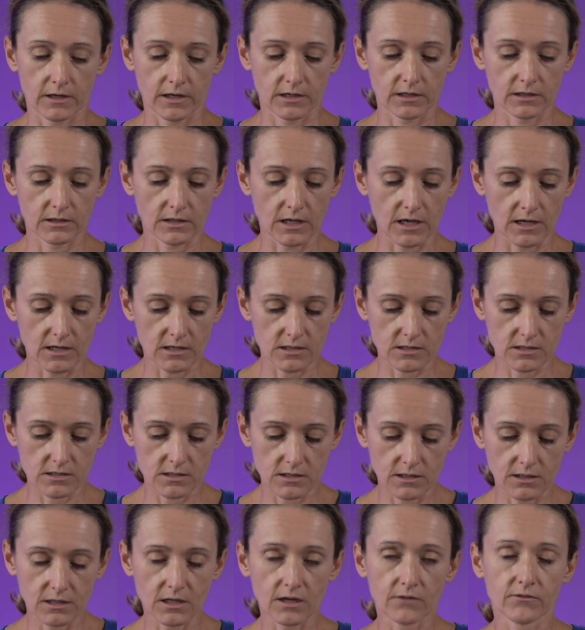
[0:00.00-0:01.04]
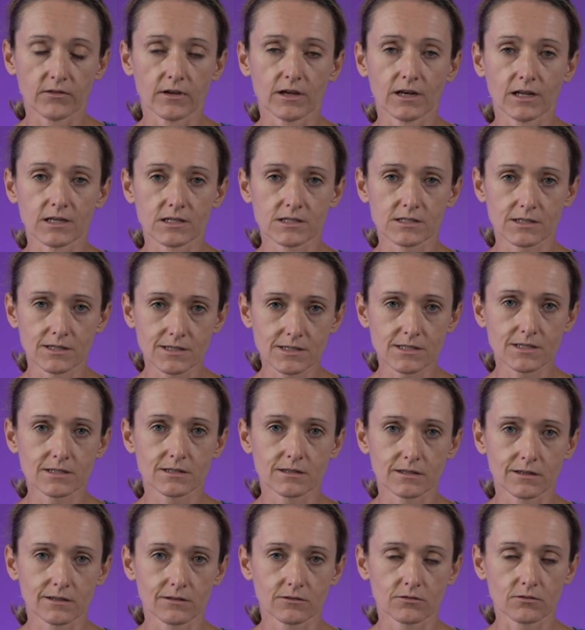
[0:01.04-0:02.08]
and it has enough
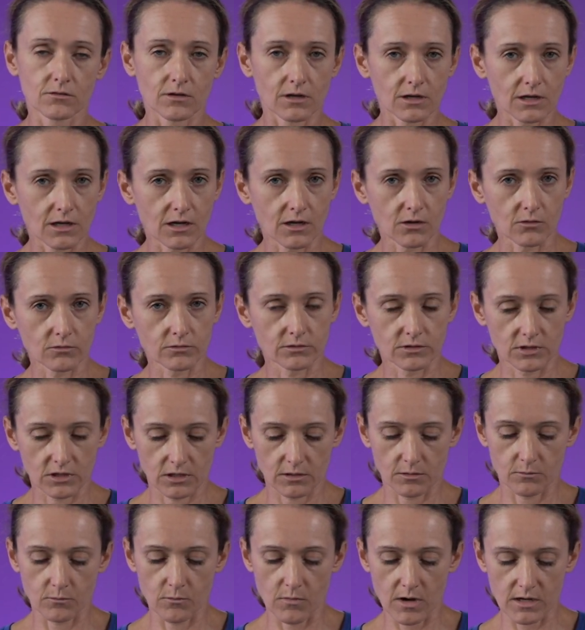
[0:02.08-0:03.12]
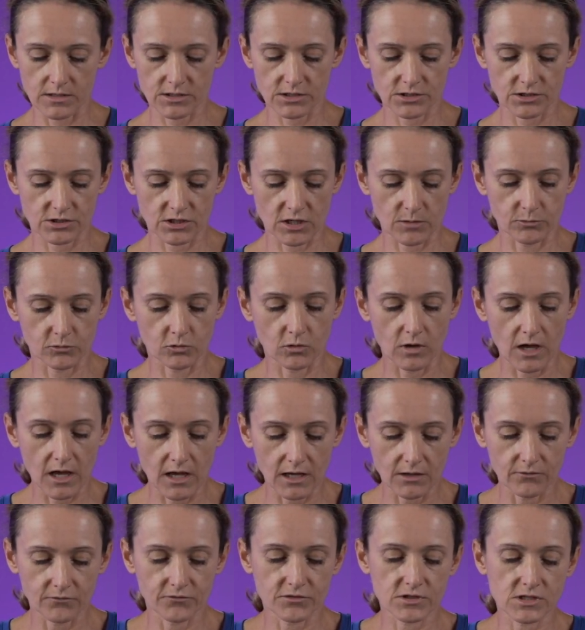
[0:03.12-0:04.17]
elasticity to allow the mask strap to
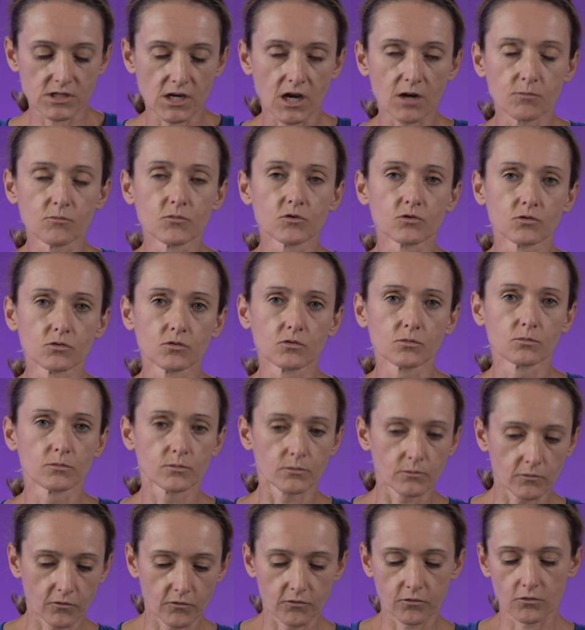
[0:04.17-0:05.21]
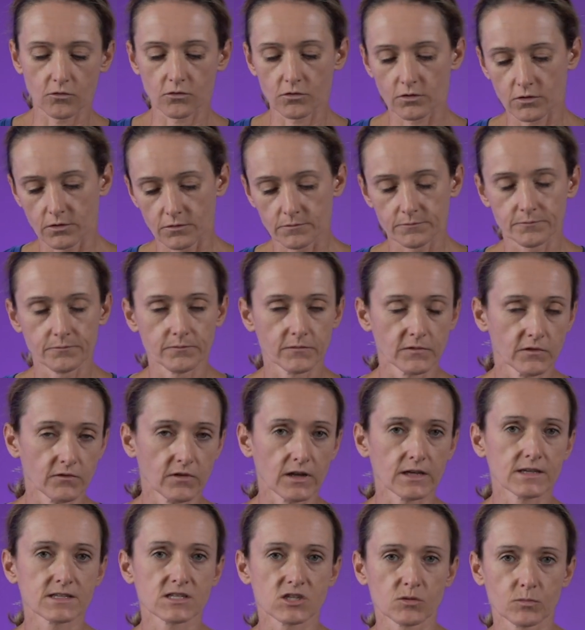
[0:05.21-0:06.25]
have some room for
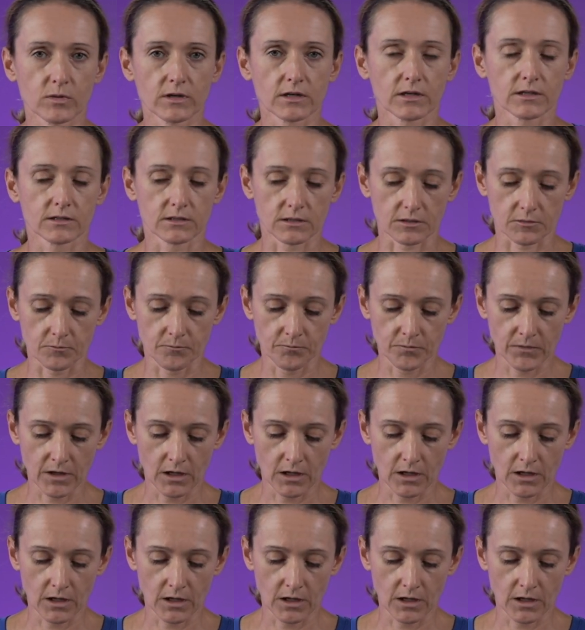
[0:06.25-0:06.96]
flexibility.